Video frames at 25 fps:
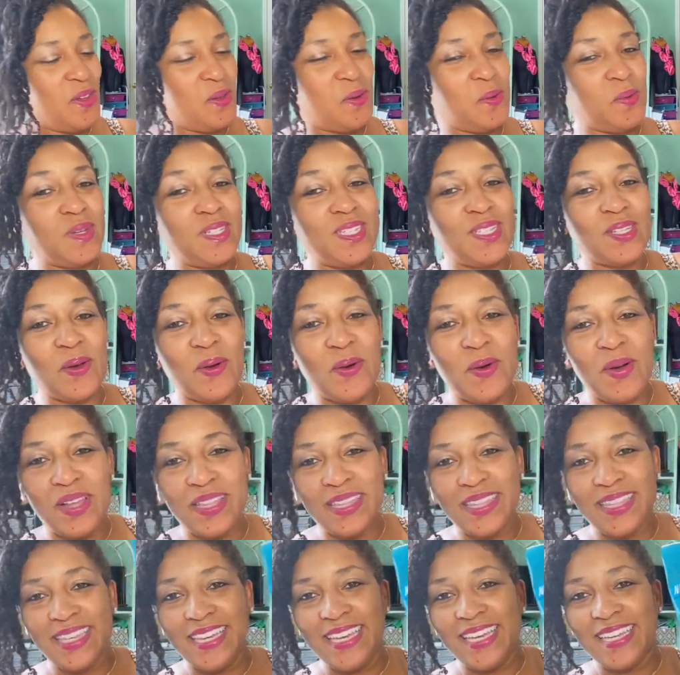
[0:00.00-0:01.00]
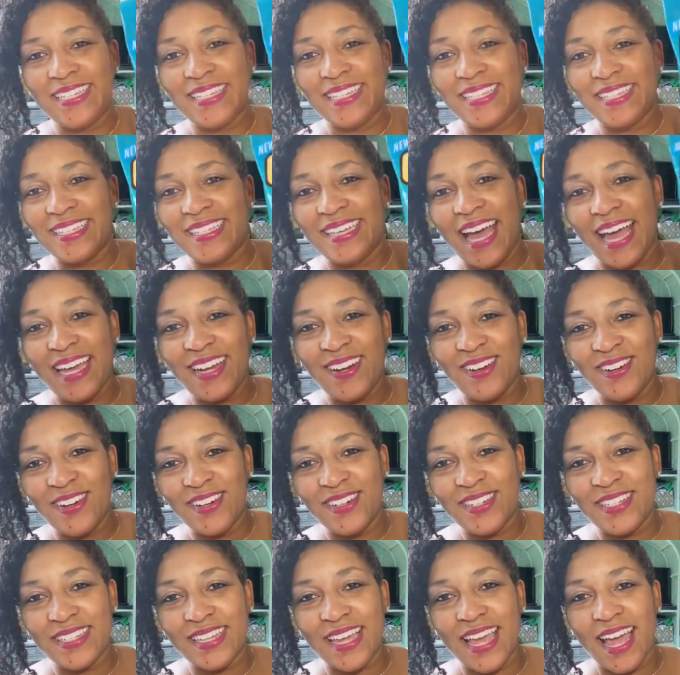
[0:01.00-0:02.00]
was on the
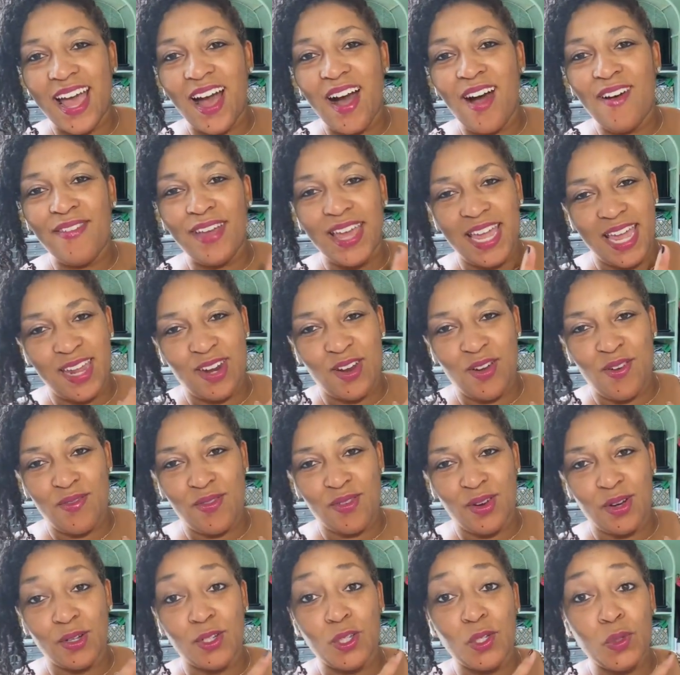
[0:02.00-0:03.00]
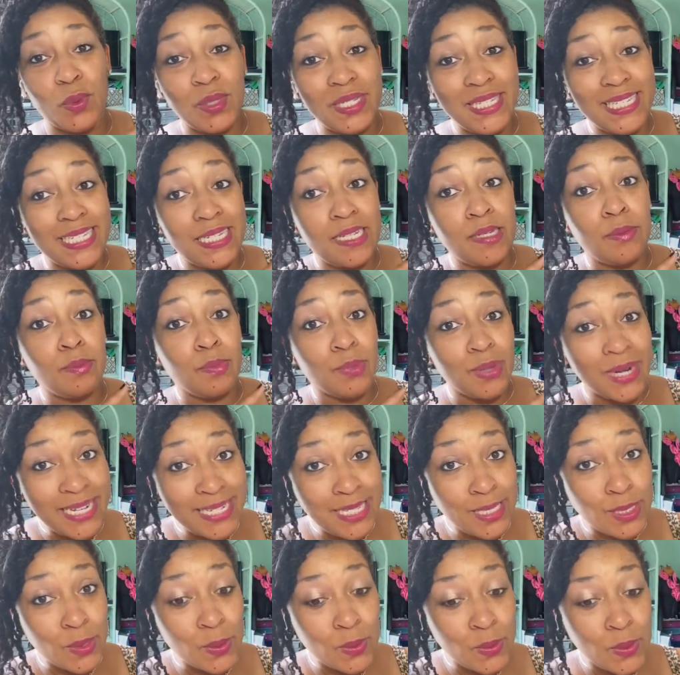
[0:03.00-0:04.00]
Snyder's of Hanover Twisted
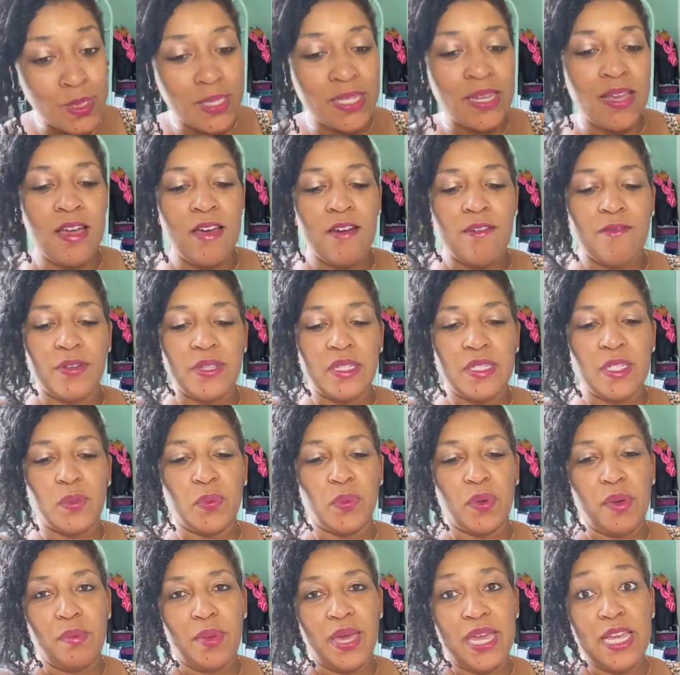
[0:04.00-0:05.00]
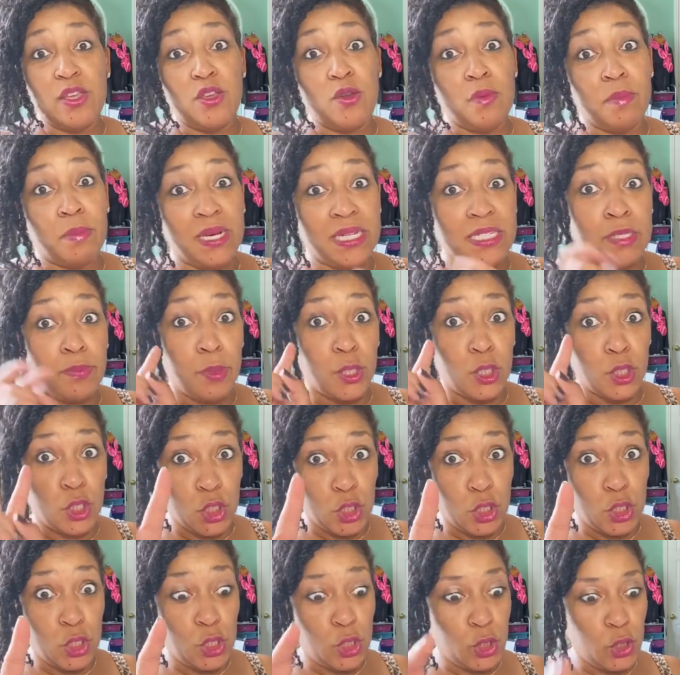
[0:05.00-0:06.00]
Pretzels. For this rebate, you must
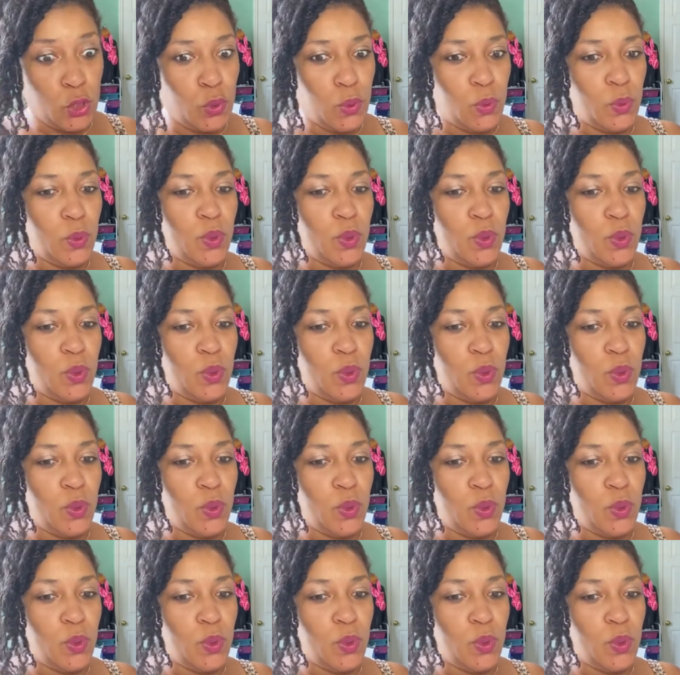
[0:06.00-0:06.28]
purchase two.